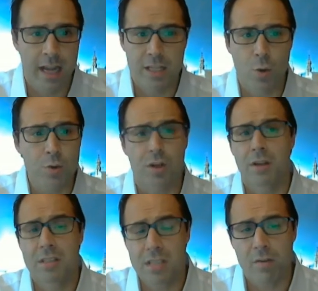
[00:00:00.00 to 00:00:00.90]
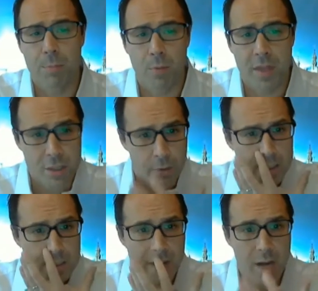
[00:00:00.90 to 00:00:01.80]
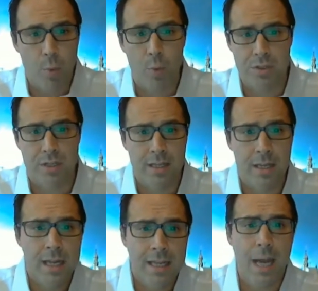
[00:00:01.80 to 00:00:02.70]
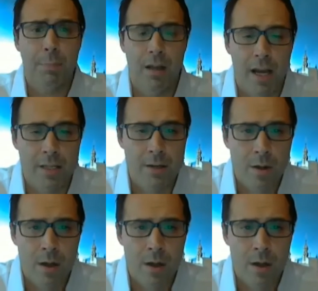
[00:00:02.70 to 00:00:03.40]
It's also conceivable that Theresa May will want to capitalize